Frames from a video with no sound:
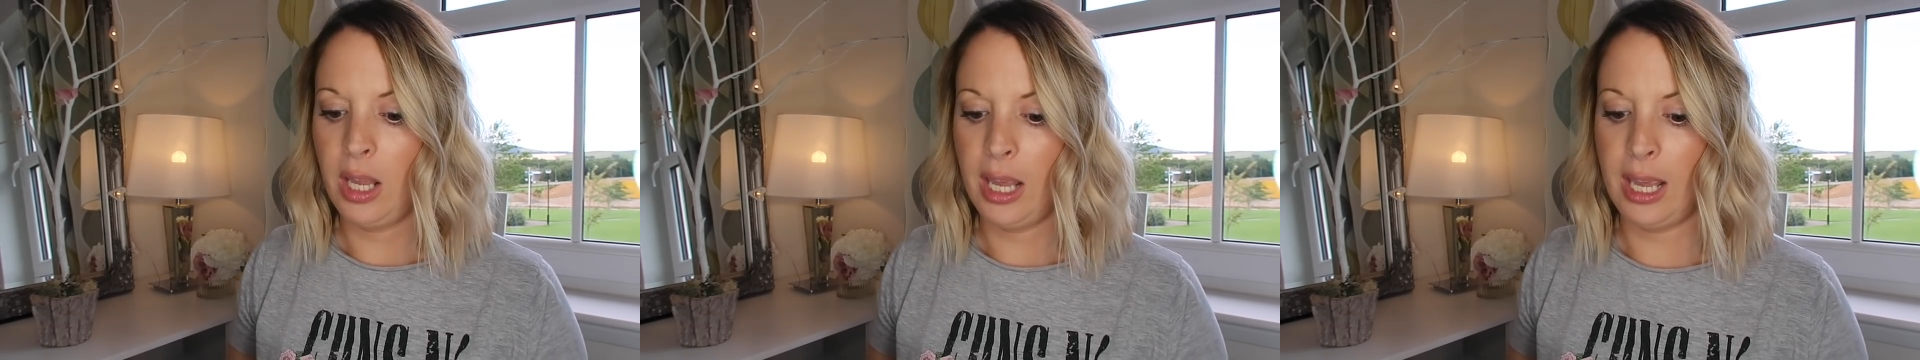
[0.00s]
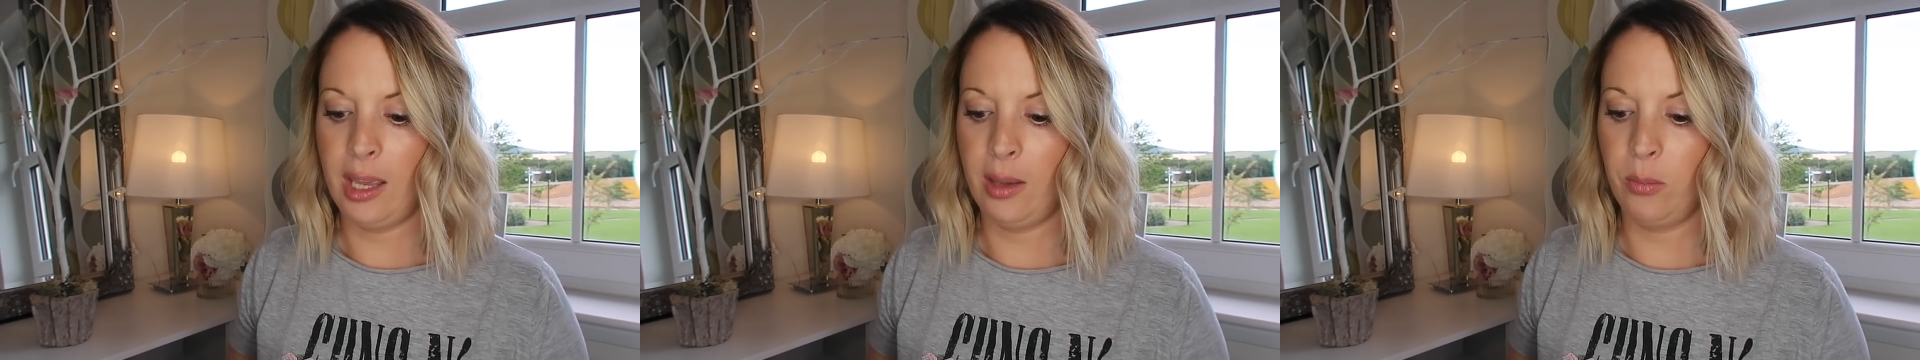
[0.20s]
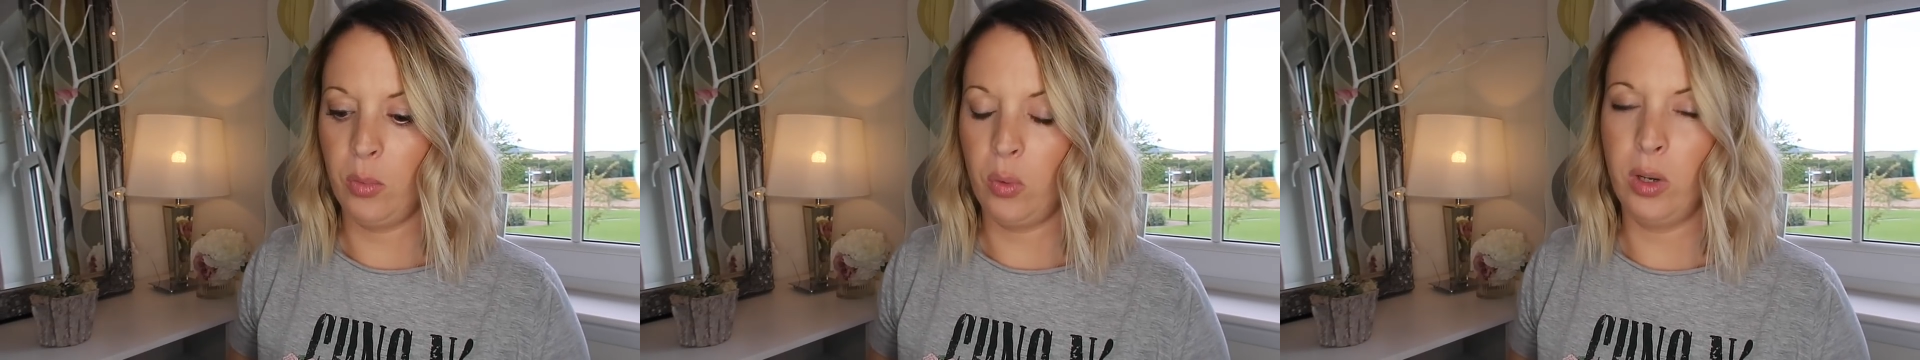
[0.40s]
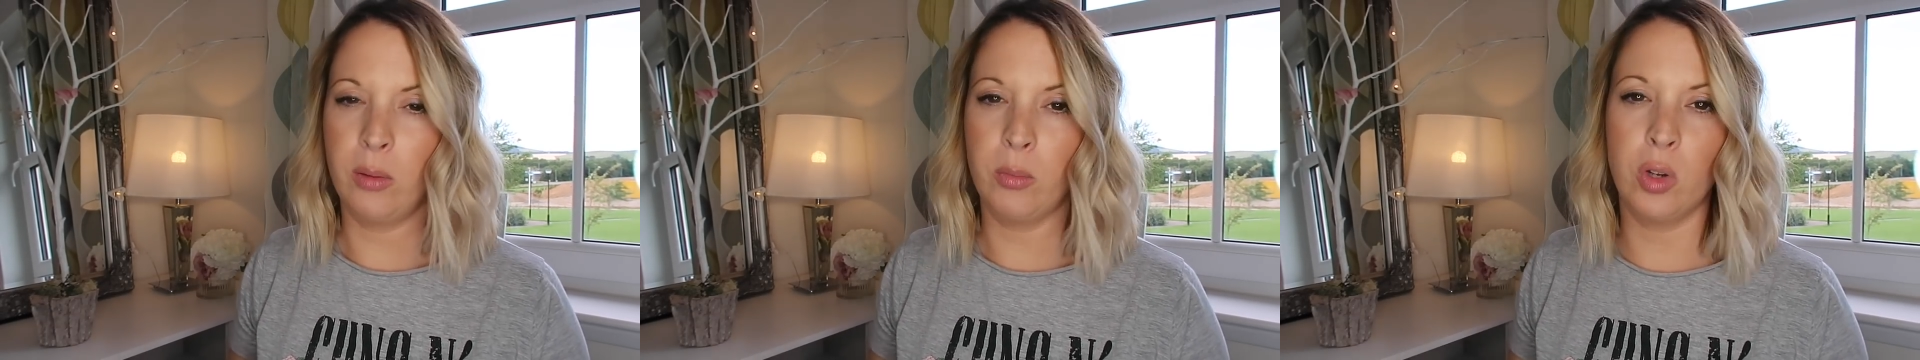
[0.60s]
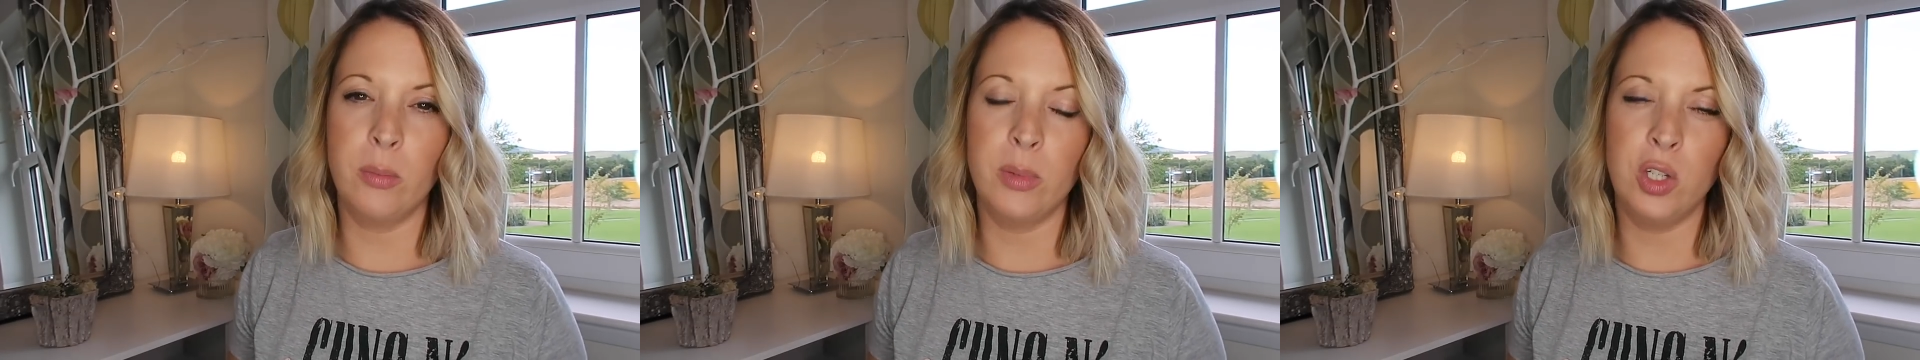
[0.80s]
when
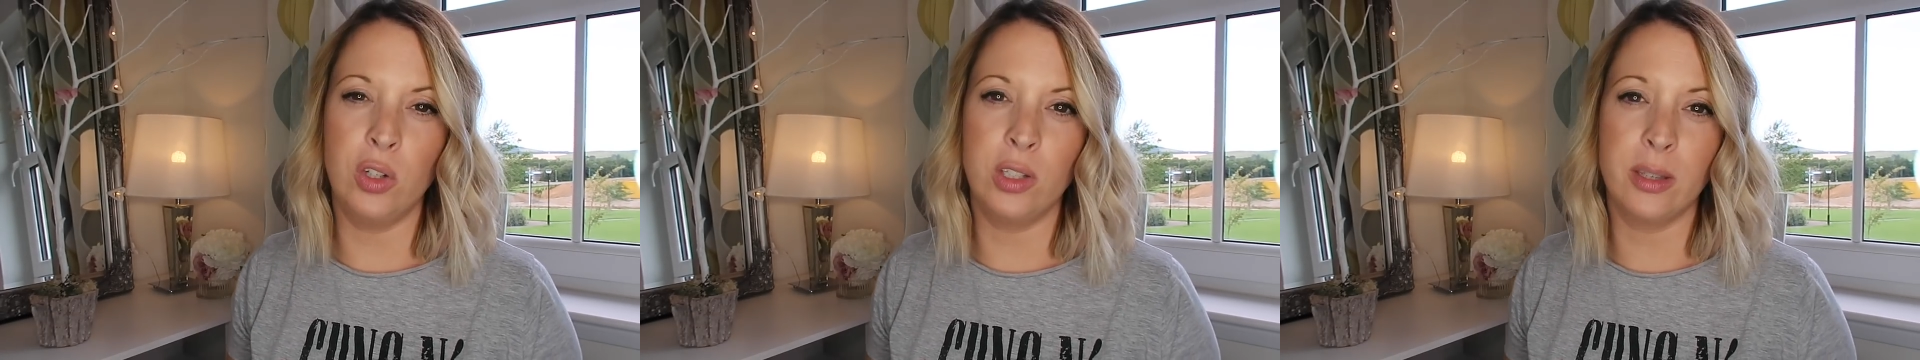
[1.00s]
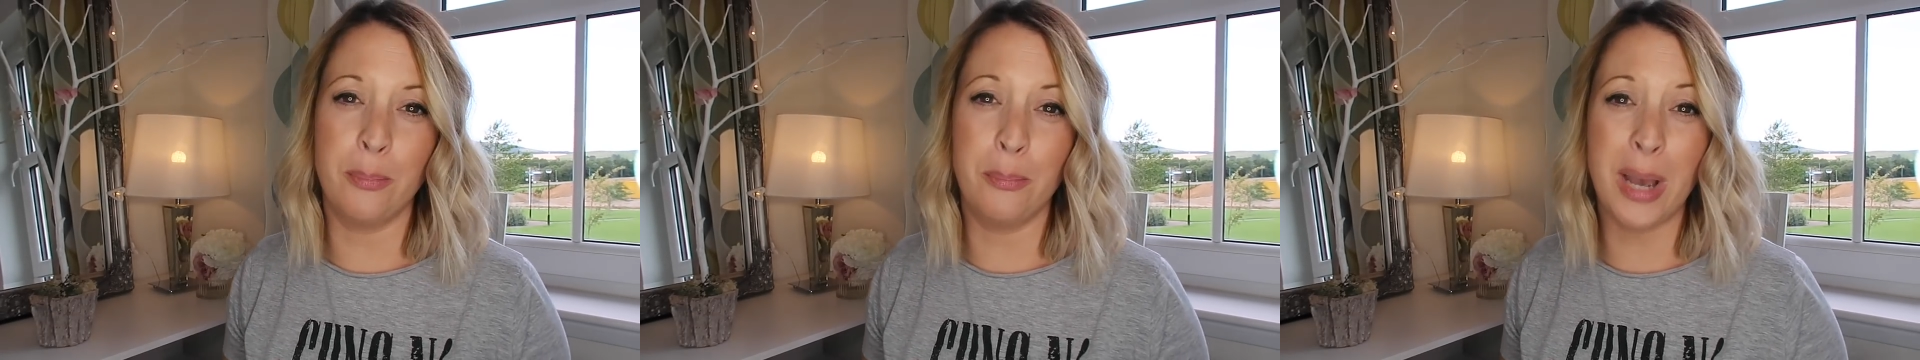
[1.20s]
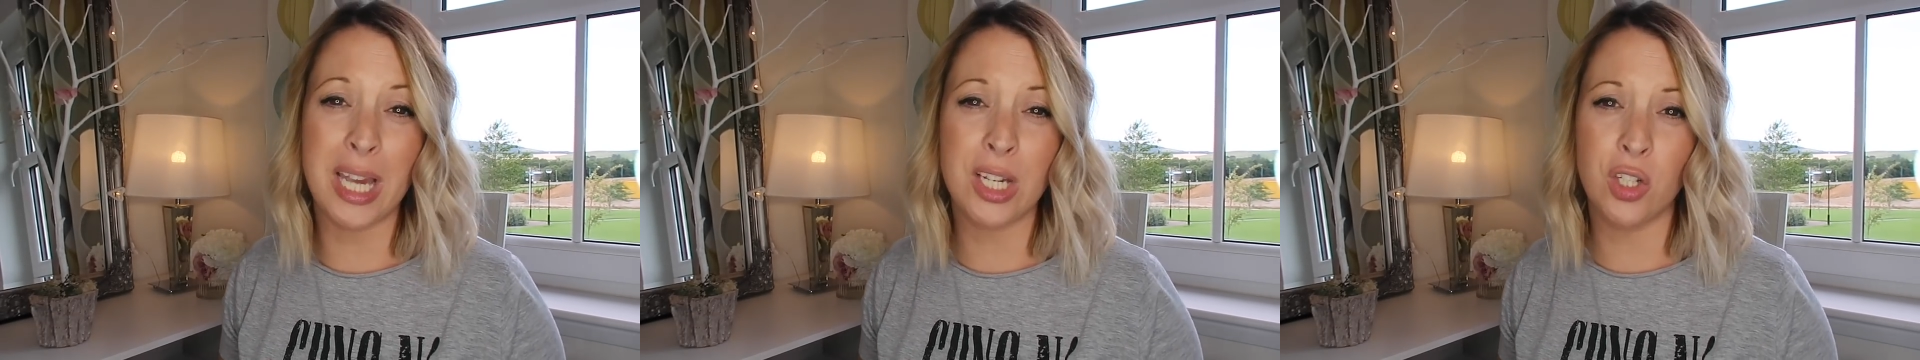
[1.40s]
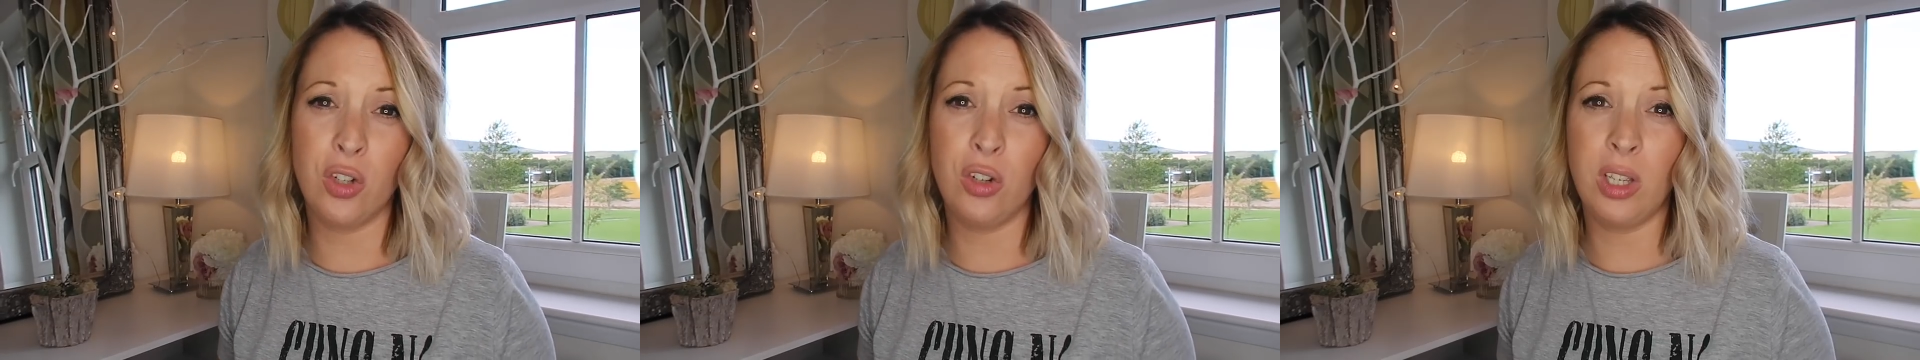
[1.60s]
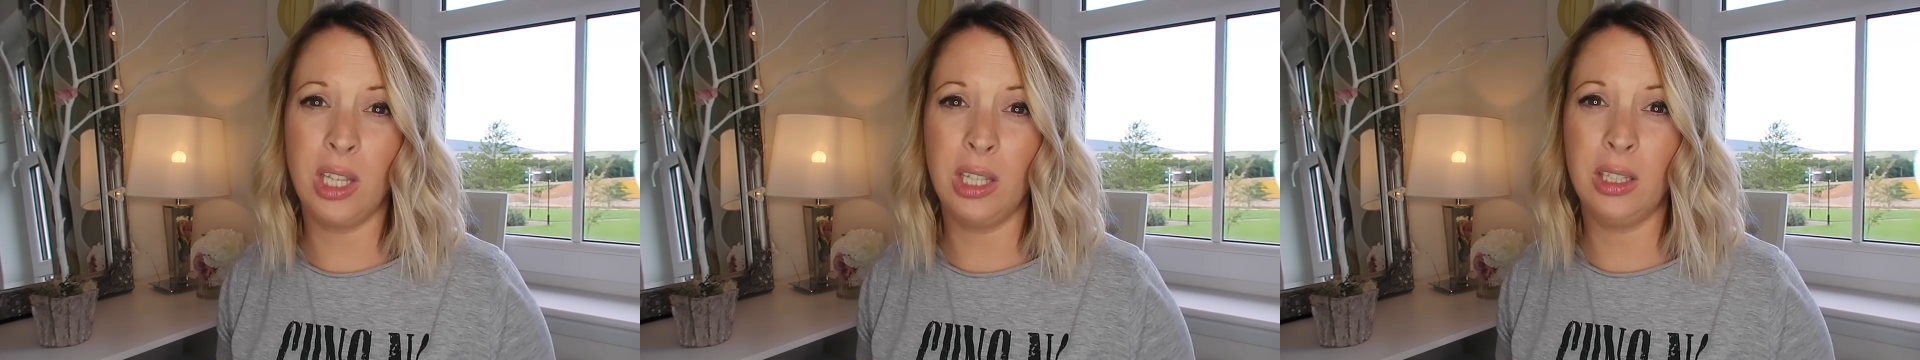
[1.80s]
I'm going to be doing some batch
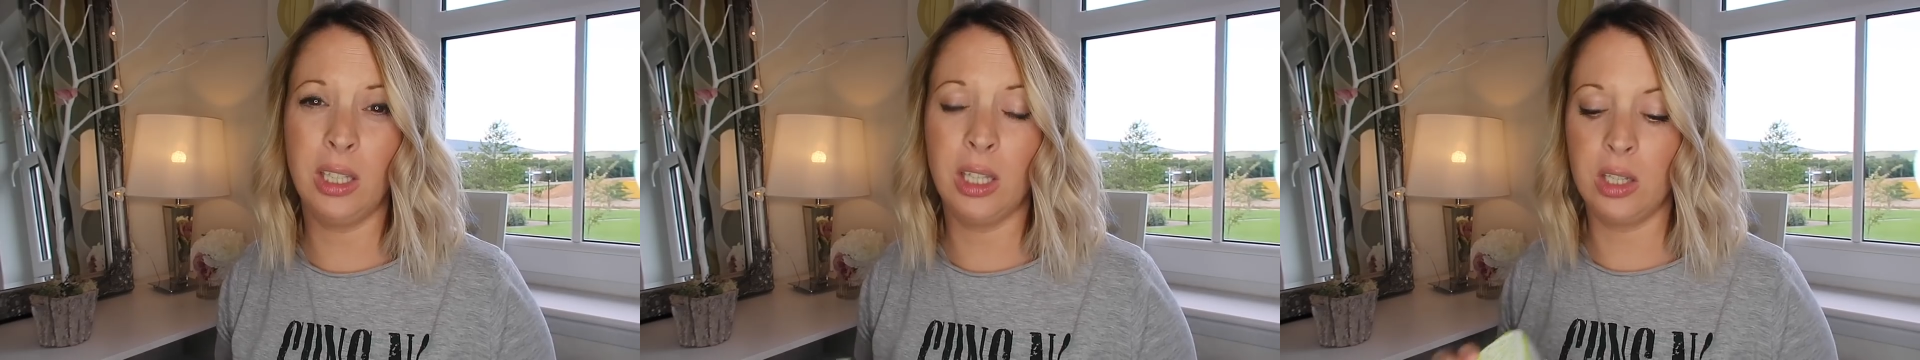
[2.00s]
cooking,